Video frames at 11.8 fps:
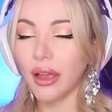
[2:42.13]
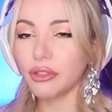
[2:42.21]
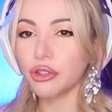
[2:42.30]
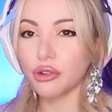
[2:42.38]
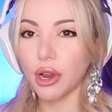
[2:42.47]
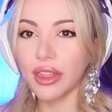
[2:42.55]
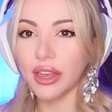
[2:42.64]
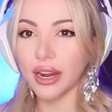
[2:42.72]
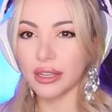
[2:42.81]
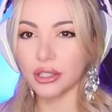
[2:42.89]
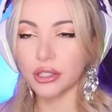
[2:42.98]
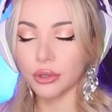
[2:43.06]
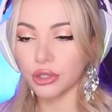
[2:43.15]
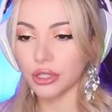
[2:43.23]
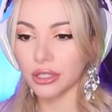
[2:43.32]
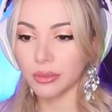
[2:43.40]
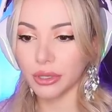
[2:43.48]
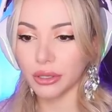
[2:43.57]
I have to try that as a social
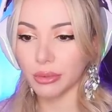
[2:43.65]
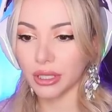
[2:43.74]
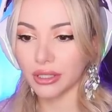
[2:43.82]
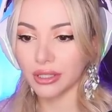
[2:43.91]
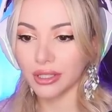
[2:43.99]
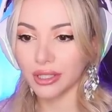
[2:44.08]
experiment.